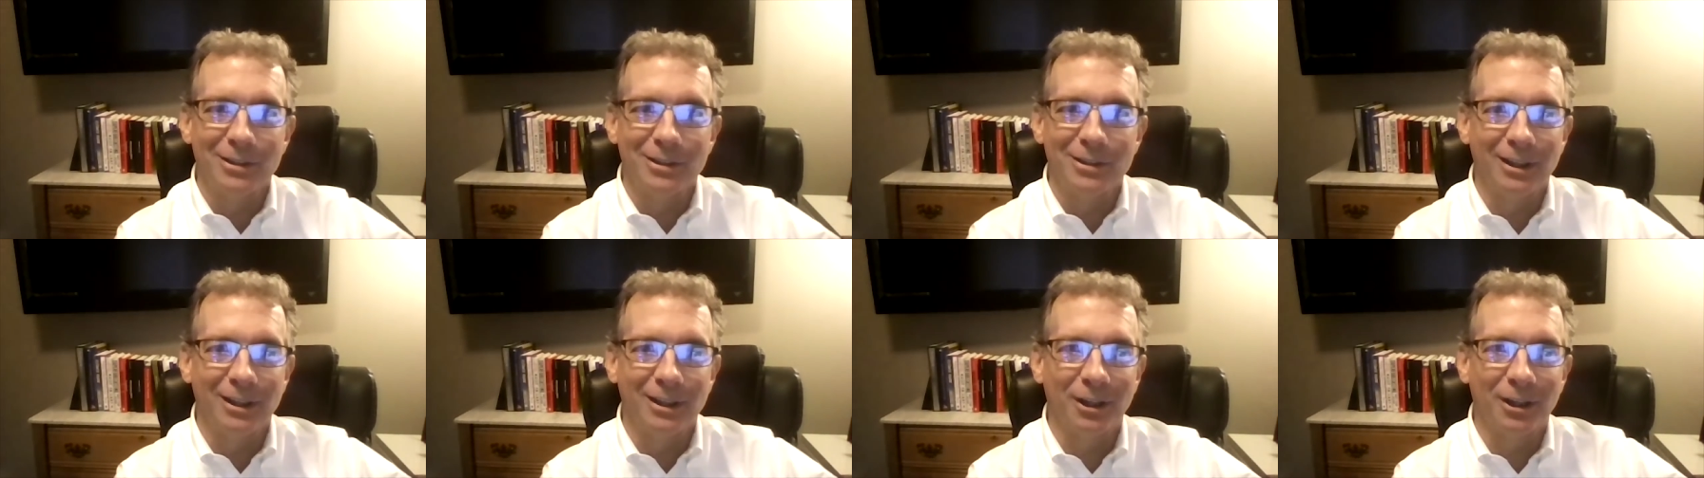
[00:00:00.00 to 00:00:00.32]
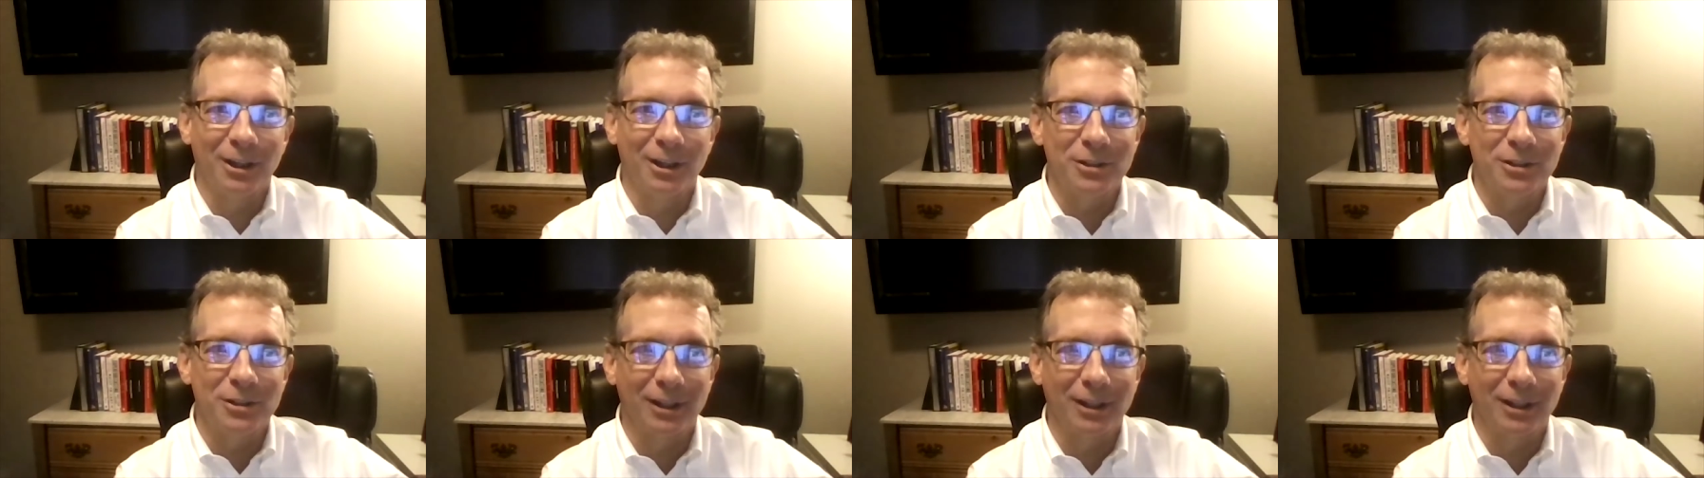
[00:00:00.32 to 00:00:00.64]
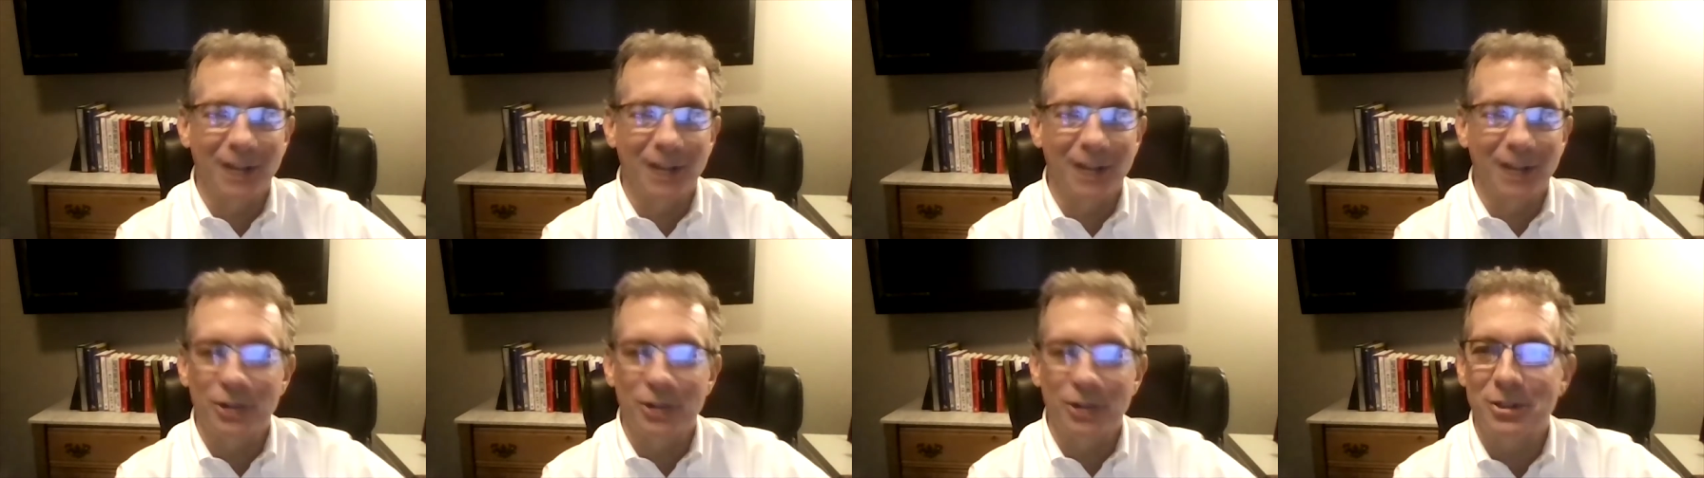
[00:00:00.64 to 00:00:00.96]
a
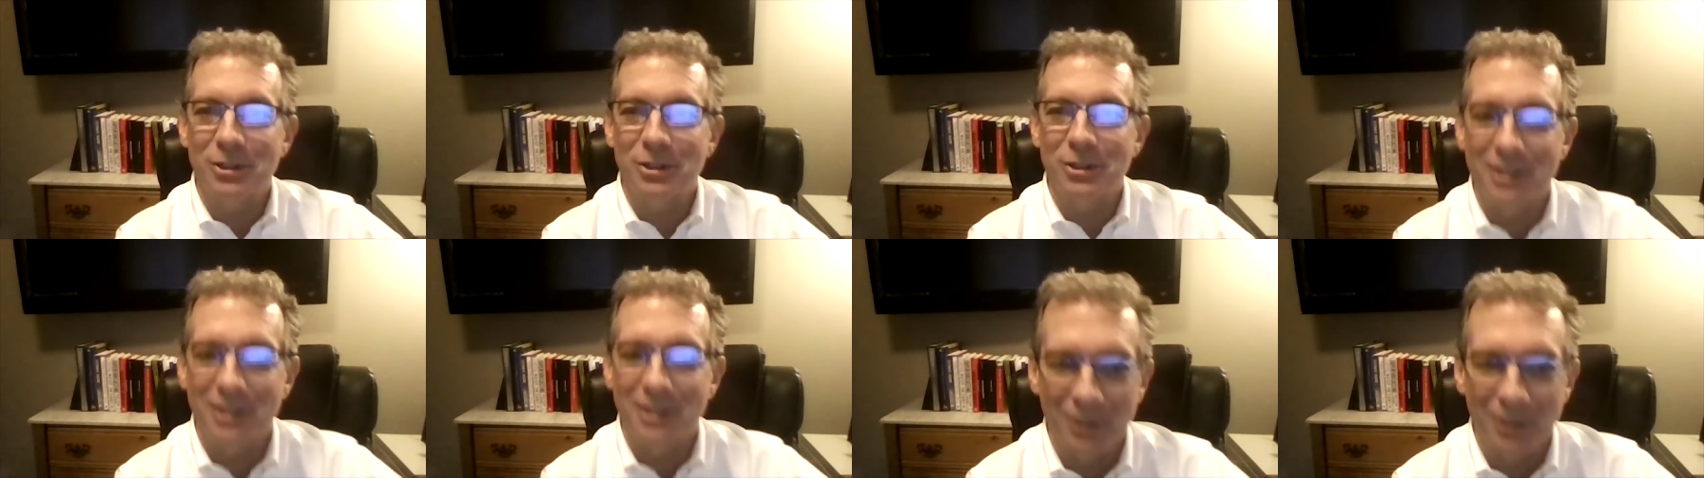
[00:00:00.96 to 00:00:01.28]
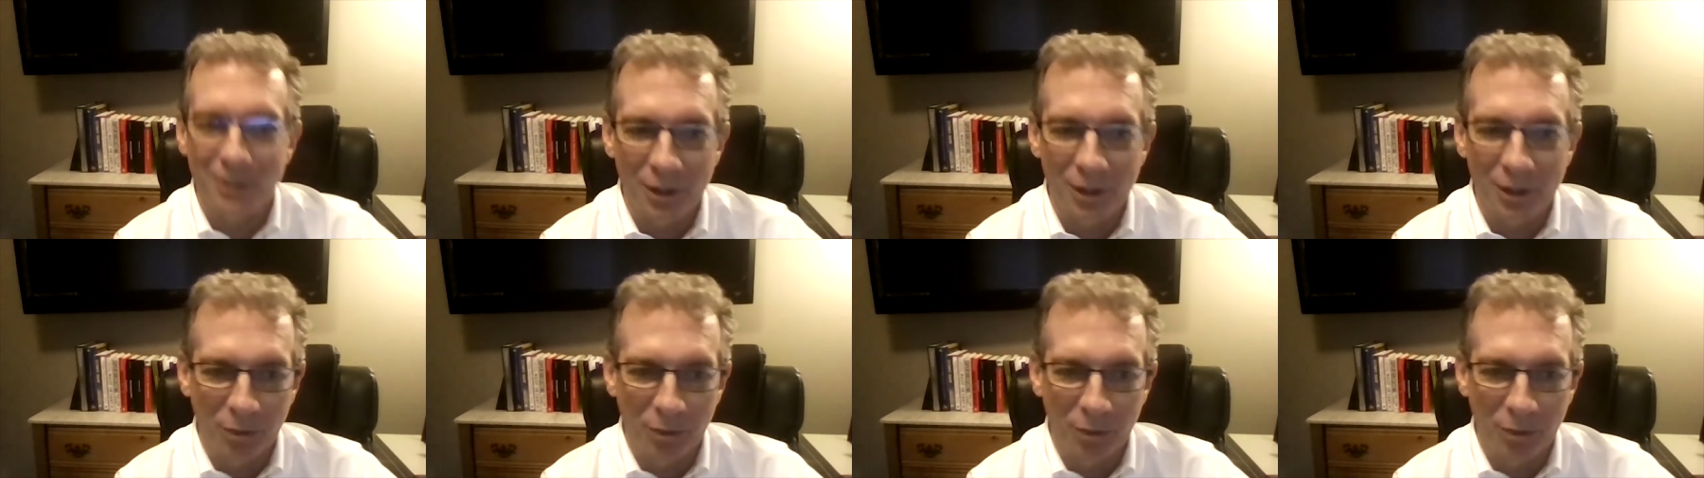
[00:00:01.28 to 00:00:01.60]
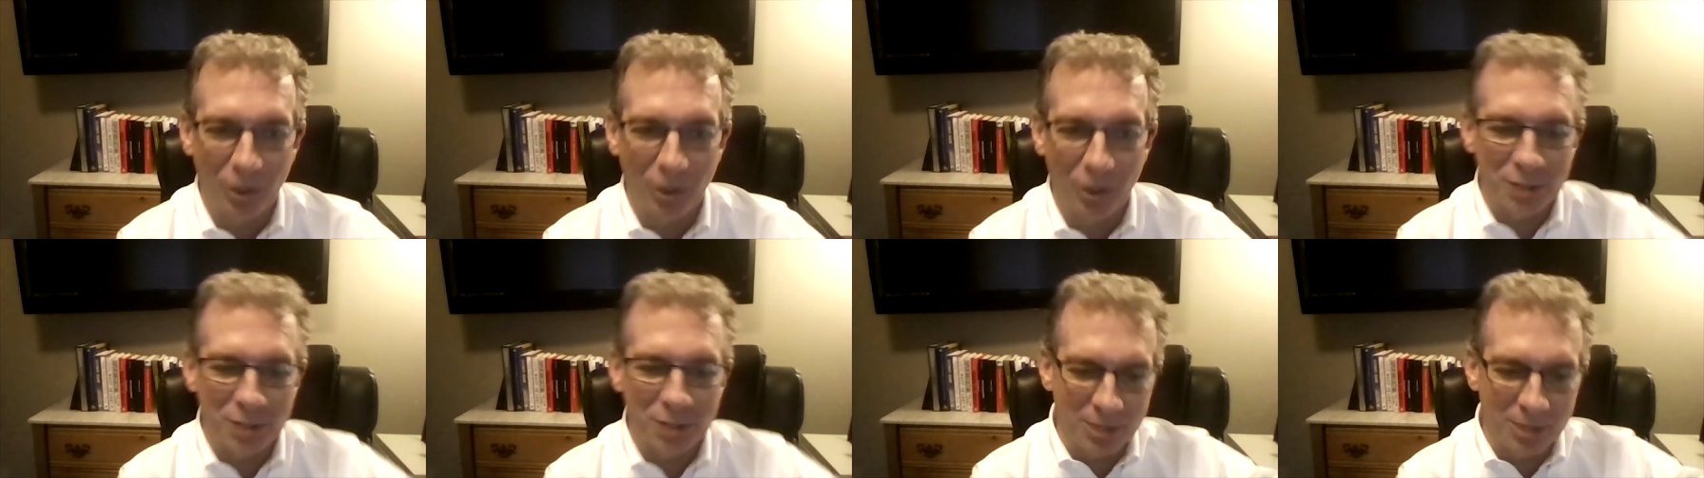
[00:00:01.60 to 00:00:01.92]
technology CEO,
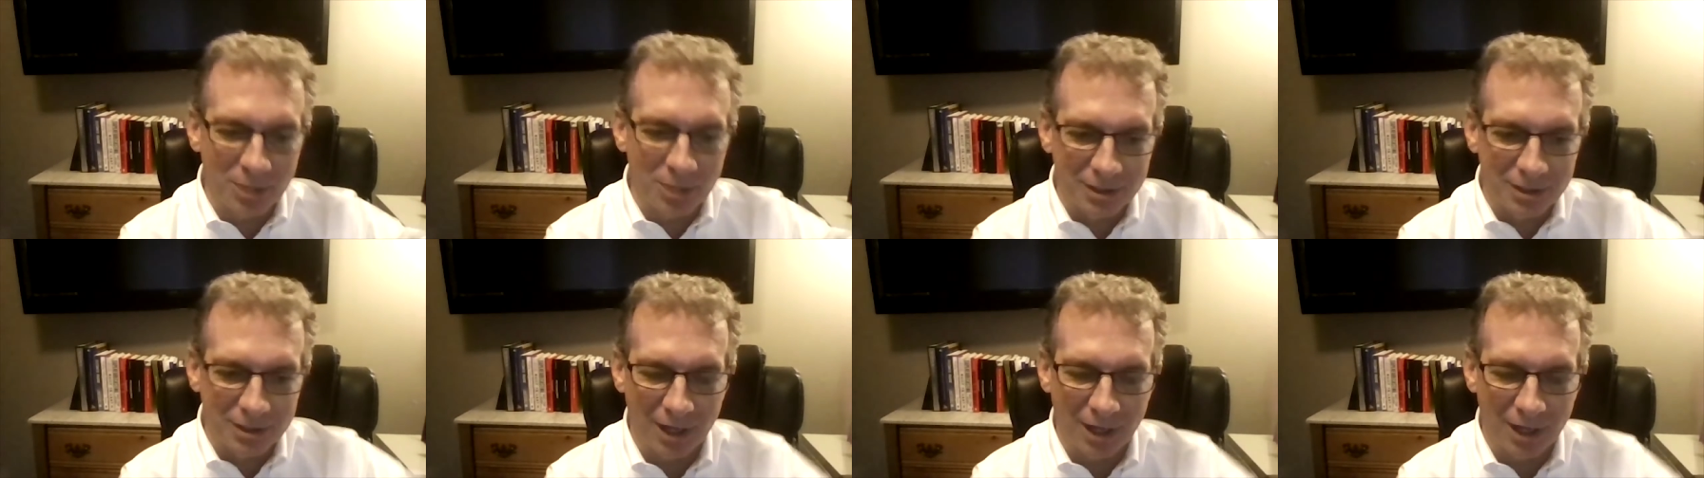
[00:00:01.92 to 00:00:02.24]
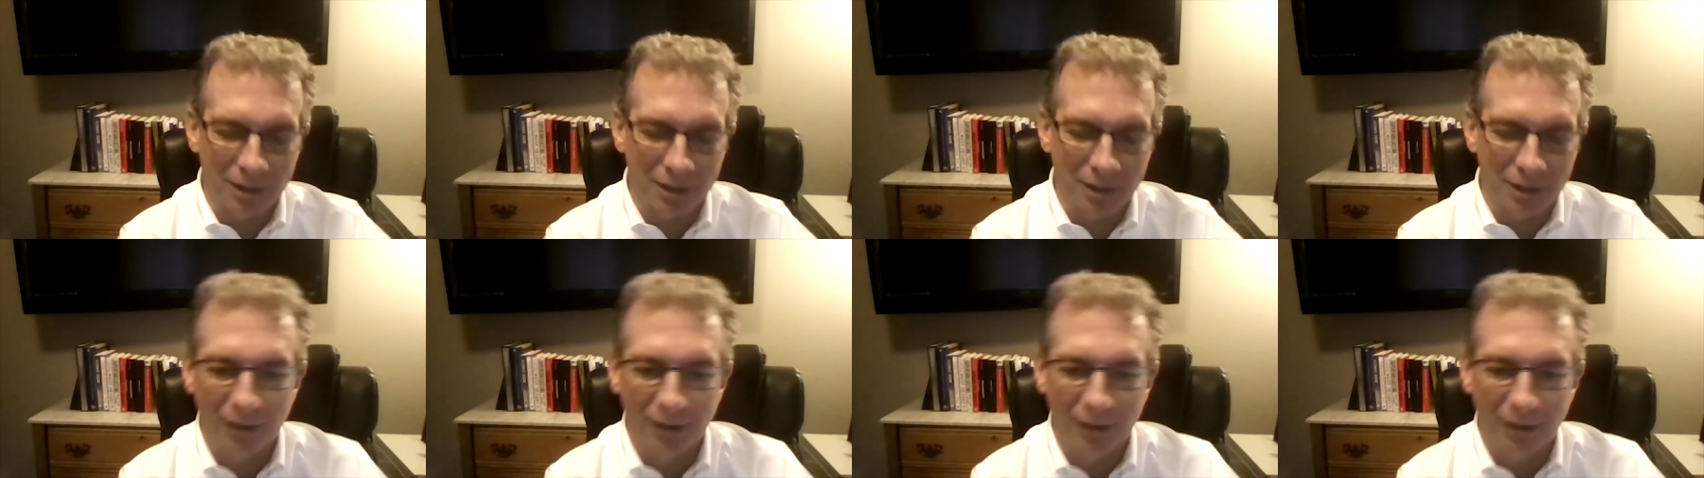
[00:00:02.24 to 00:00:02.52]
watched my stock